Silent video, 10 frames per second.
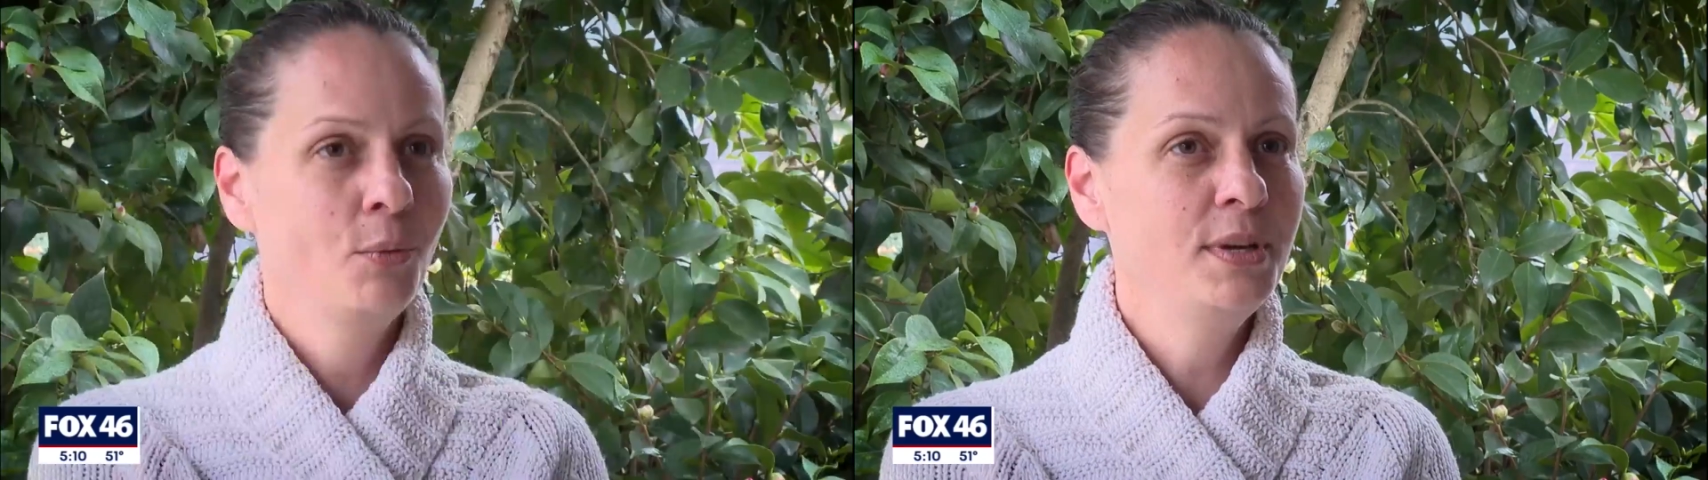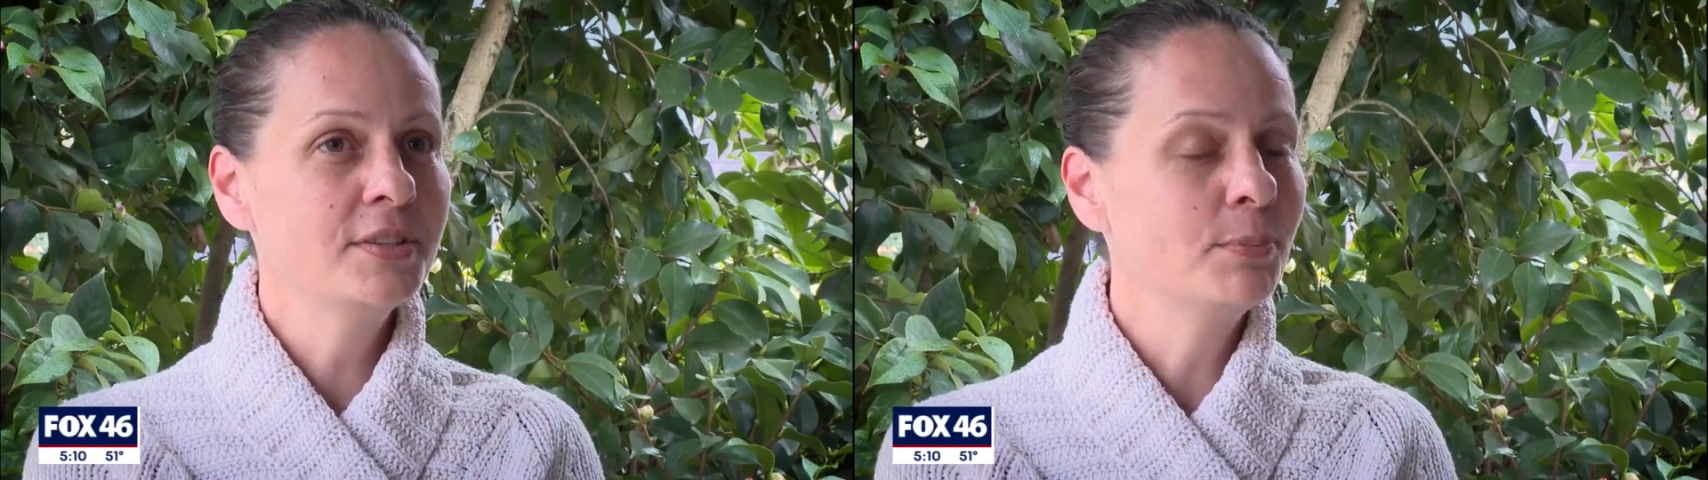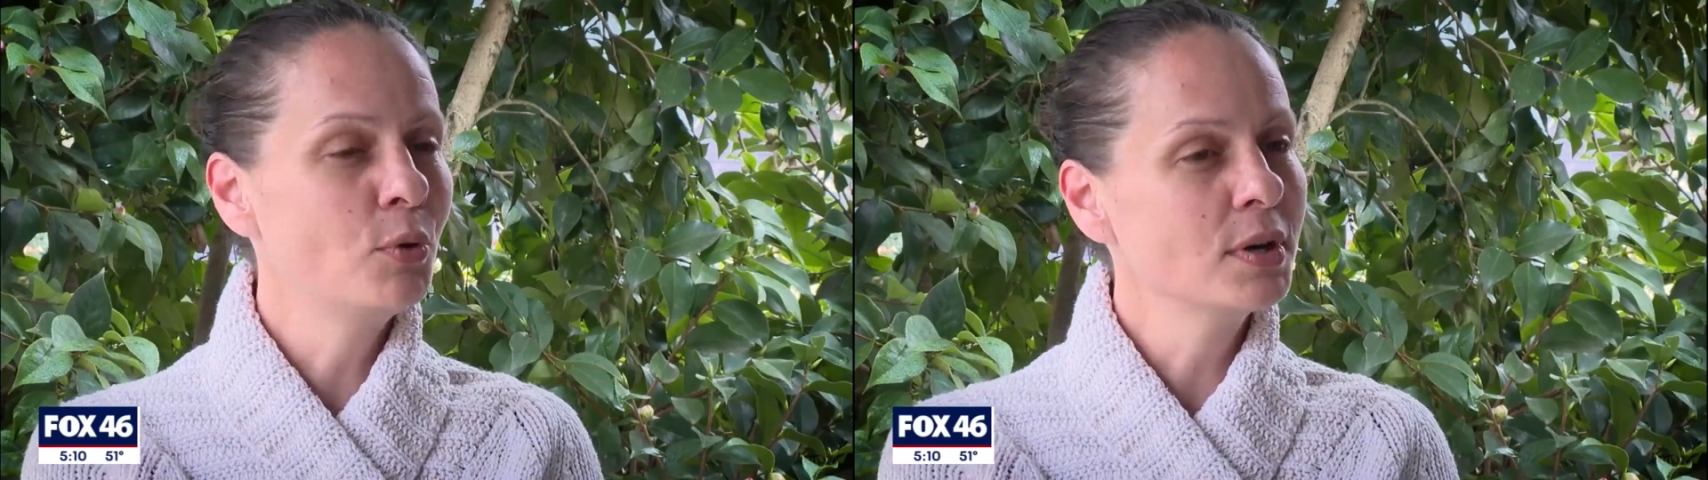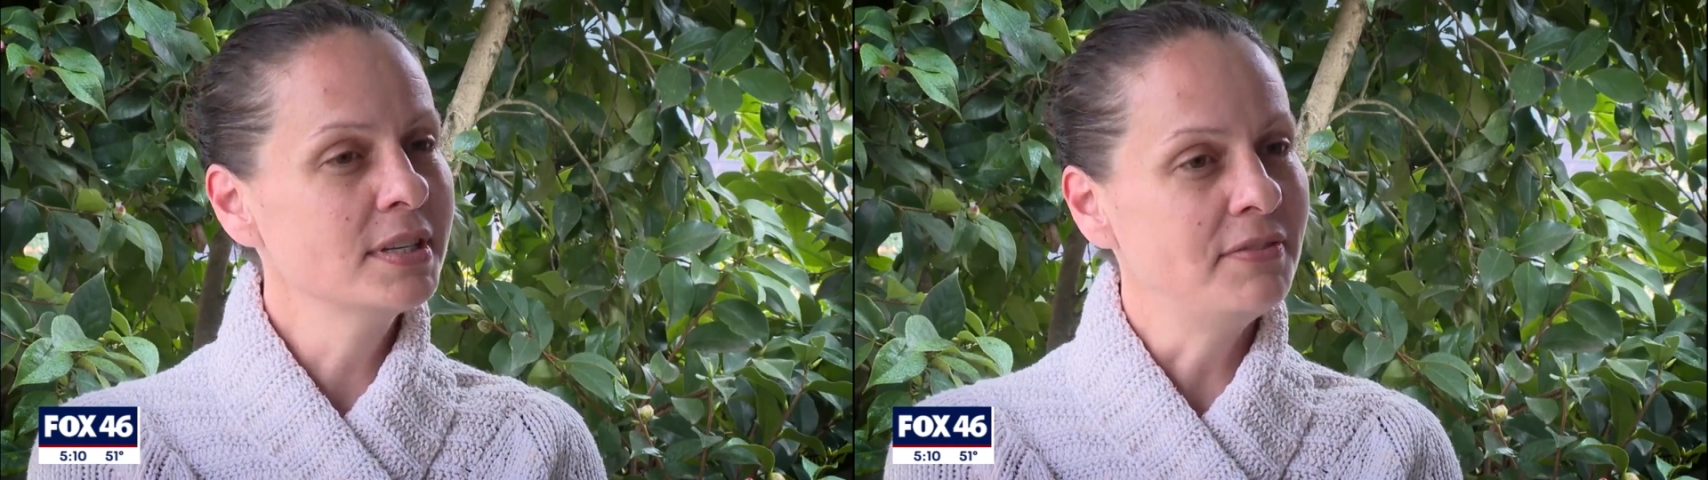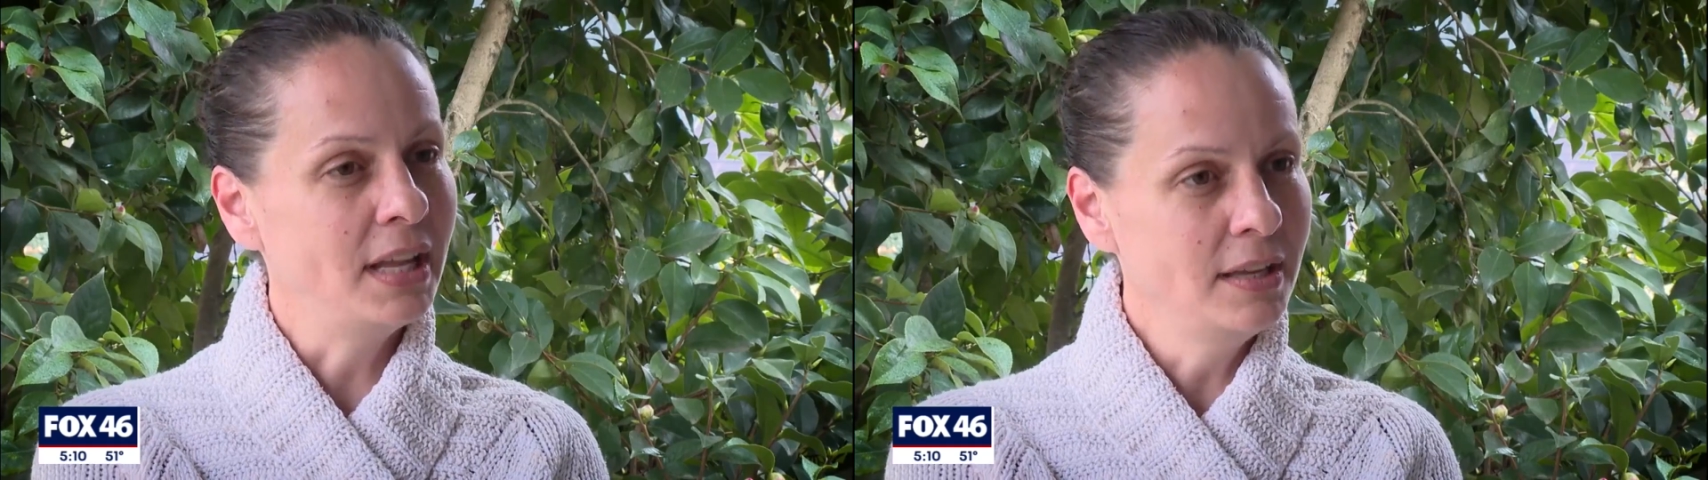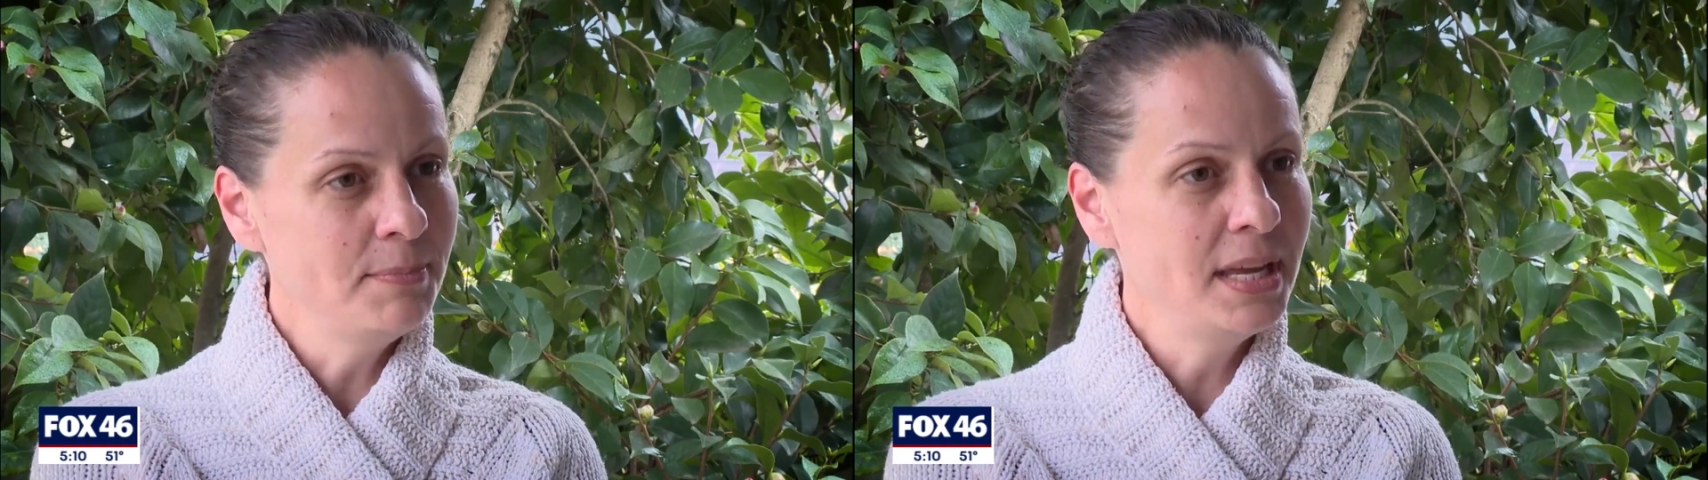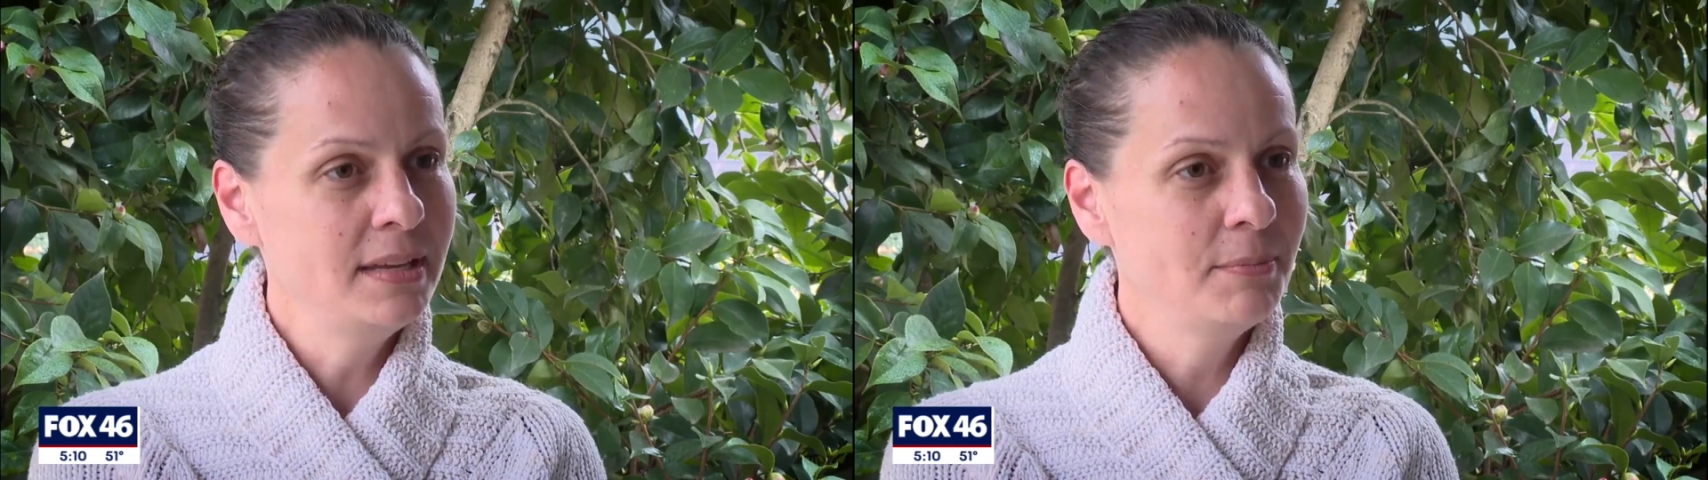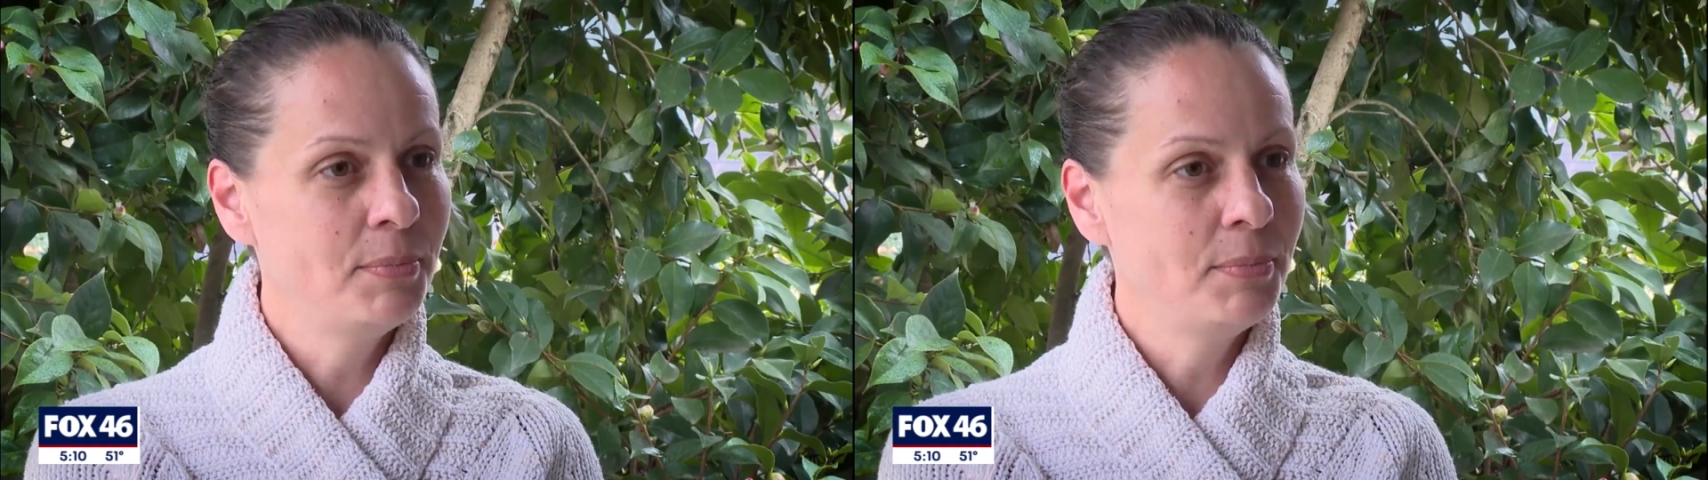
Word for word: We support development,